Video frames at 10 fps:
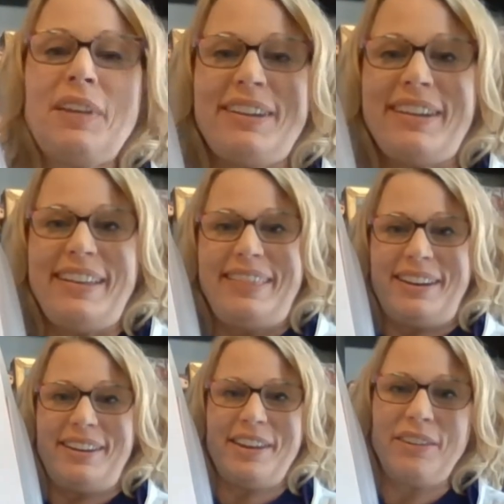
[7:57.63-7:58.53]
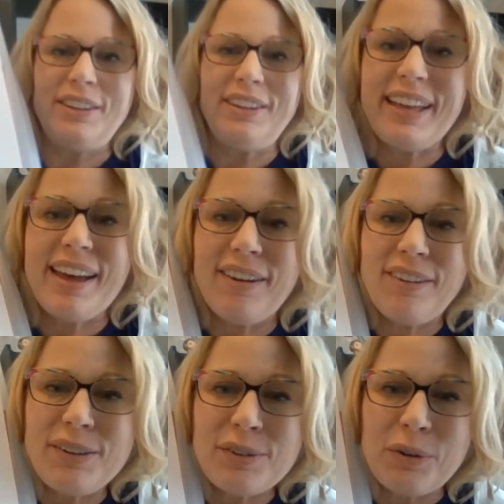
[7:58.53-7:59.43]
All right, there you go. And look how
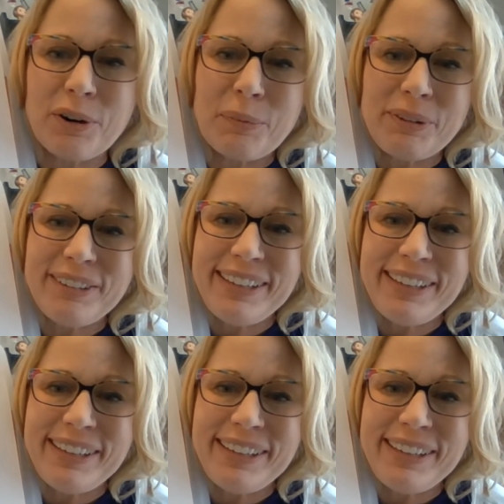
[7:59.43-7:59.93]
adorable